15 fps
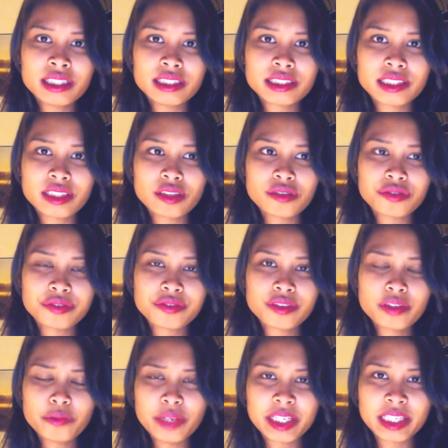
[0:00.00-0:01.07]
instead of
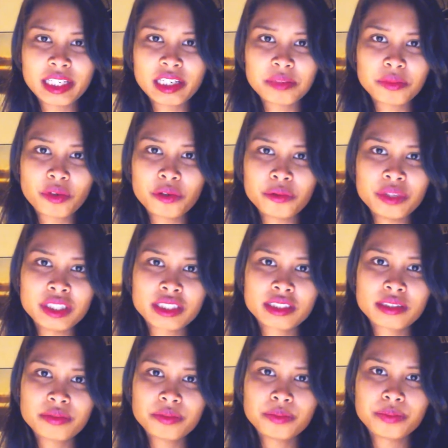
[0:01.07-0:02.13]
waking up
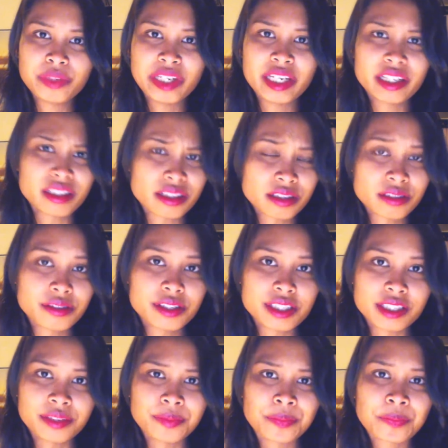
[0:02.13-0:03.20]
always being
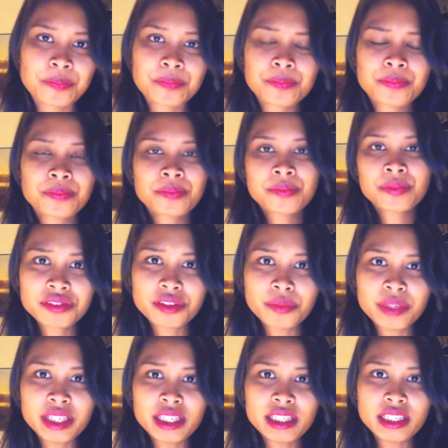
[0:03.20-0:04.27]
uncertain. I guess
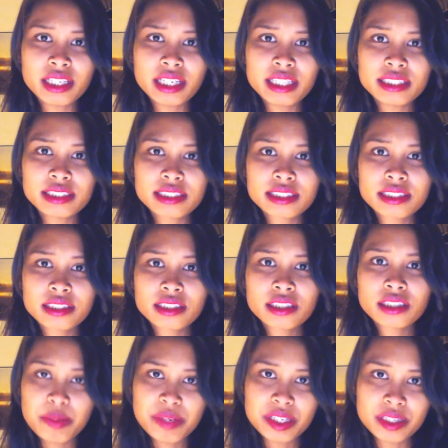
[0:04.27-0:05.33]
for me, it's
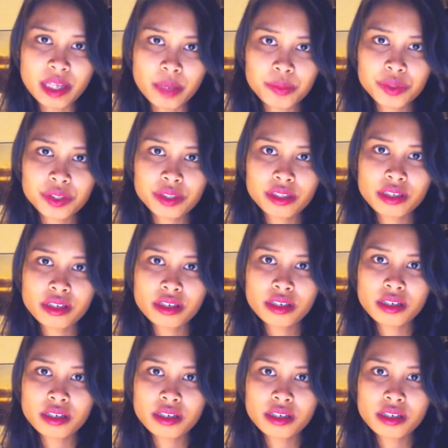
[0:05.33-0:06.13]
baby steps.